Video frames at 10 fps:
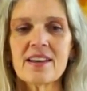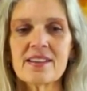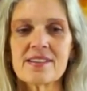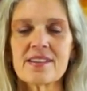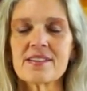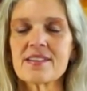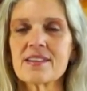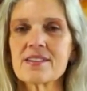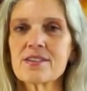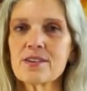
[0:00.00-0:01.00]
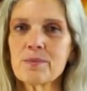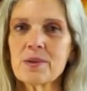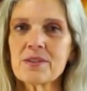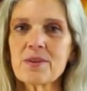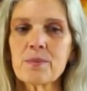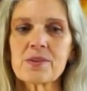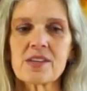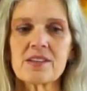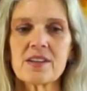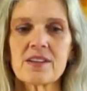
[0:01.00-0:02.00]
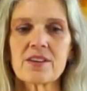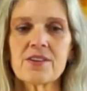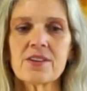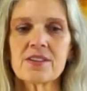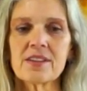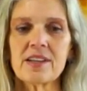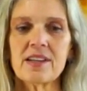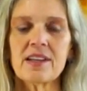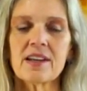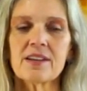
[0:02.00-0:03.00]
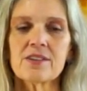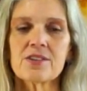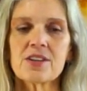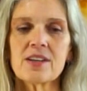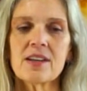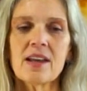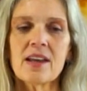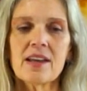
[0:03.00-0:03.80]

This is the serpent representing the Kundalini energy.